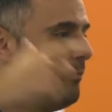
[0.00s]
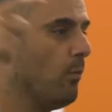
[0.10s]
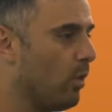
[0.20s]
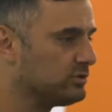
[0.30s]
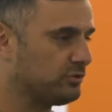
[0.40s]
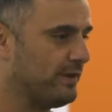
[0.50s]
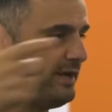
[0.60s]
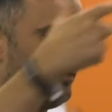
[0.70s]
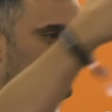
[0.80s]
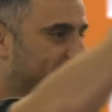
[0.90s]
from Wall
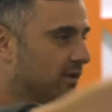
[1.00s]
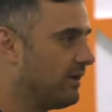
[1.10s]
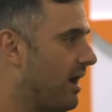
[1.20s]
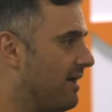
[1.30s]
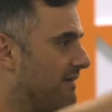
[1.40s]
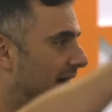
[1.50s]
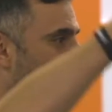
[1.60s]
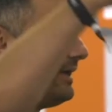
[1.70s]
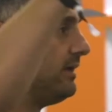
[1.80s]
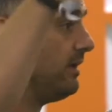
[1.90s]
Street or Silicon
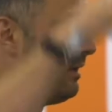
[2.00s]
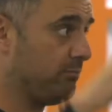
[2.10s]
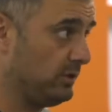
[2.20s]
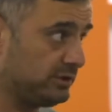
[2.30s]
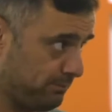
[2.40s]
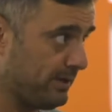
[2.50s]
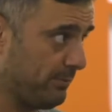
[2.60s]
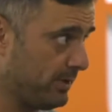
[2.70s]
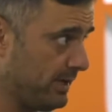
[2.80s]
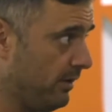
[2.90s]
Valley. There's
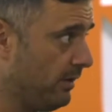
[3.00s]
people in